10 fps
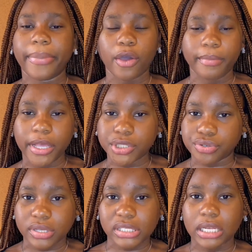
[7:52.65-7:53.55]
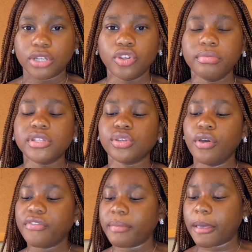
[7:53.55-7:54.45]
biometrics that they told me to
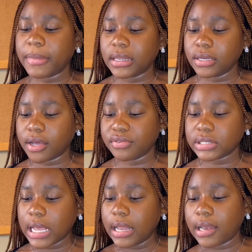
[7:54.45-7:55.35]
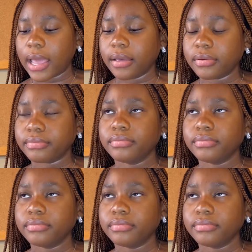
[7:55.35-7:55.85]
go for my medical like